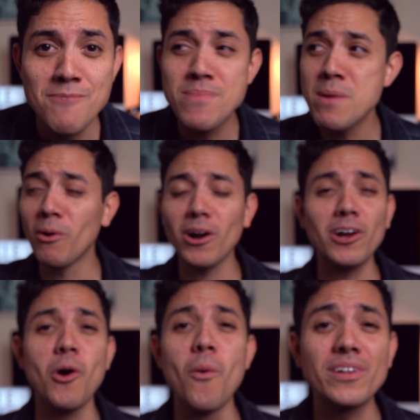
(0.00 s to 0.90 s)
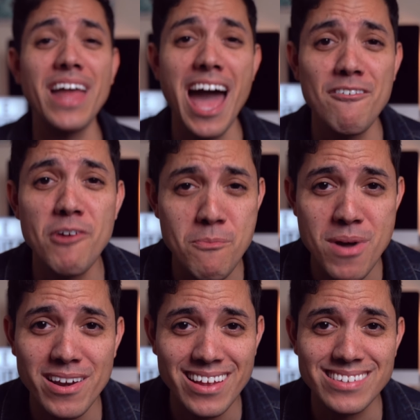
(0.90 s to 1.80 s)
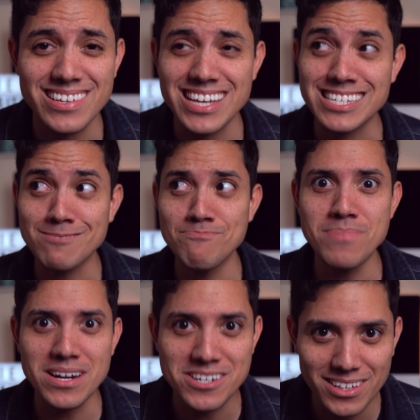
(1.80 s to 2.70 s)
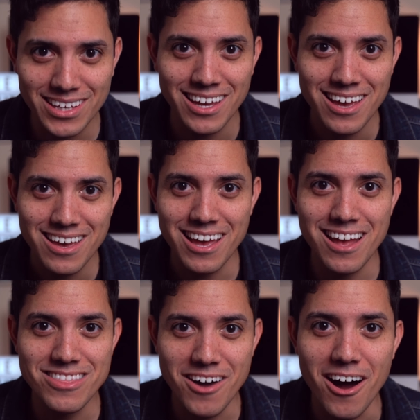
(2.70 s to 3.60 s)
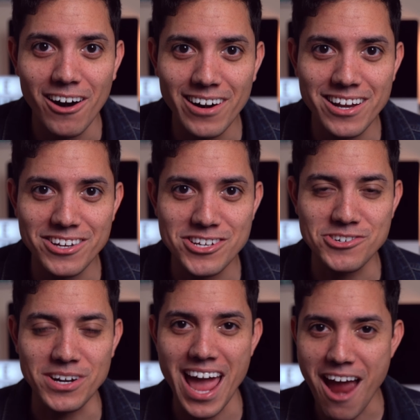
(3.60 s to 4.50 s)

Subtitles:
People are going to have their opinions, especially in the art industry.